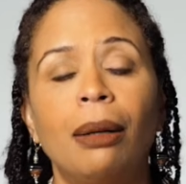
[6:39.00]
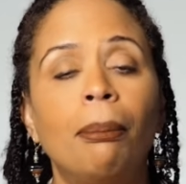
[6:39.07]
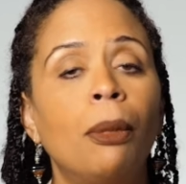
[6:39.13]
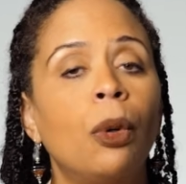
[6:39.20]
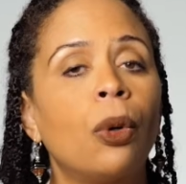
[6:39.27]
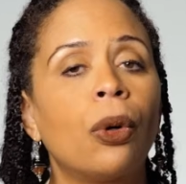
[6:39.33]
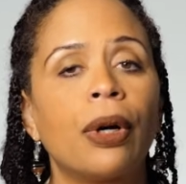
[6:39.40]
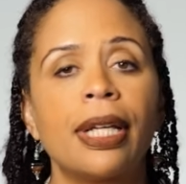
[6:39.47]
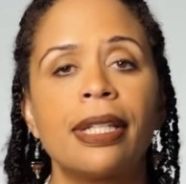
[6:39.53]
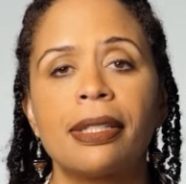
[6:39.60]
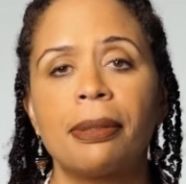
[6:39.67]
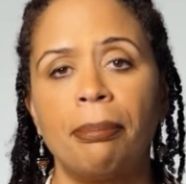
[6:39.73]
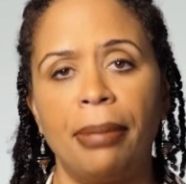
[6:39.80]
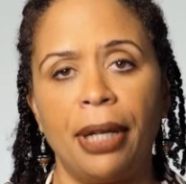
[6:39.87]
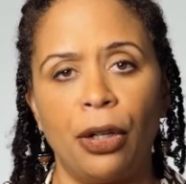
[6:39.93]
More
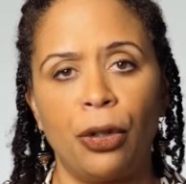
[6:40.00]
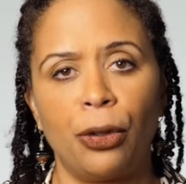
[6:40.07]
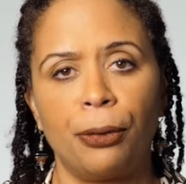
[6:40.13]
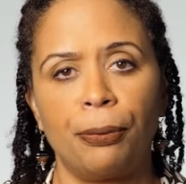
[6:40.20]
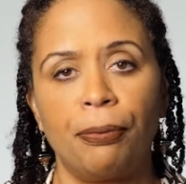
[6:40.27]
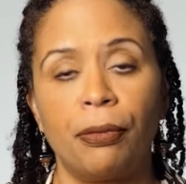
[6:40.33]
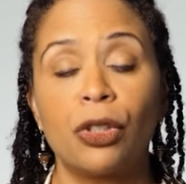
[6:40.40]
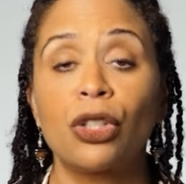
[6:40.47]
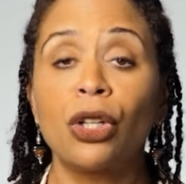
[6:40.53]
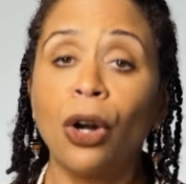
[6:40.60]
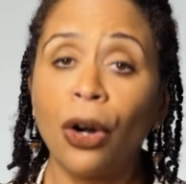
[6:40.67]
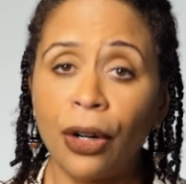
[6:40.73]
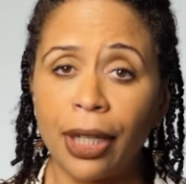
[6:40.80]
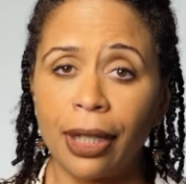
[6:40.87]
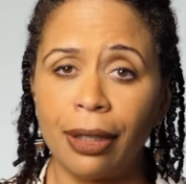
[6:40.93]
isn't better.
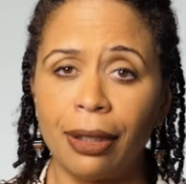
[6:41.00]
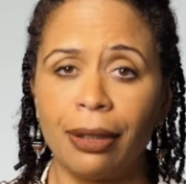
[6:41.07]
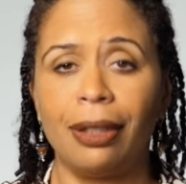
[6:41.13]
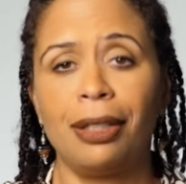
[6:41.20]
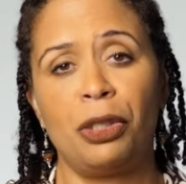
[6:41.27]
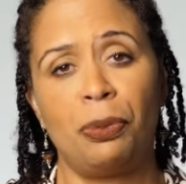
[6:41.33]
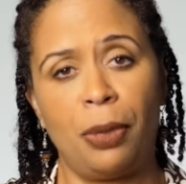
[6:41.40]
Targeted is